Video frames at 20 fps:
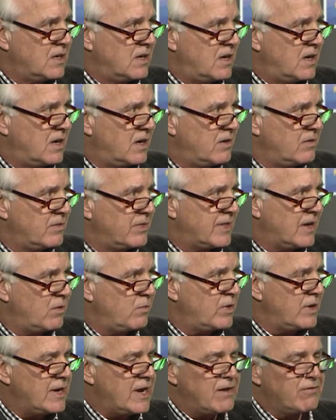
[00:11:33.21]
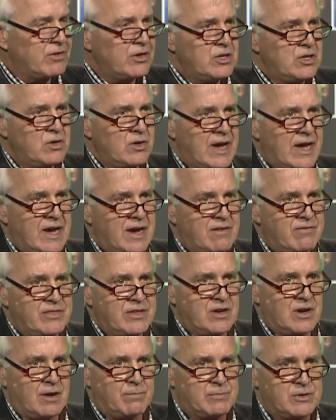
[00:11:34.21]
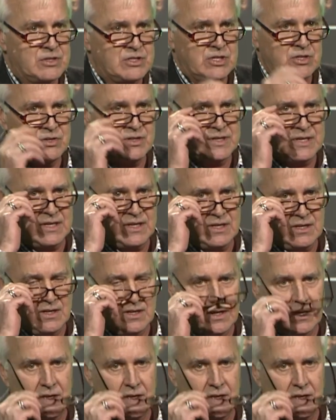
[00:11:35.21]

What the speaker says: that whenever you have the opportunity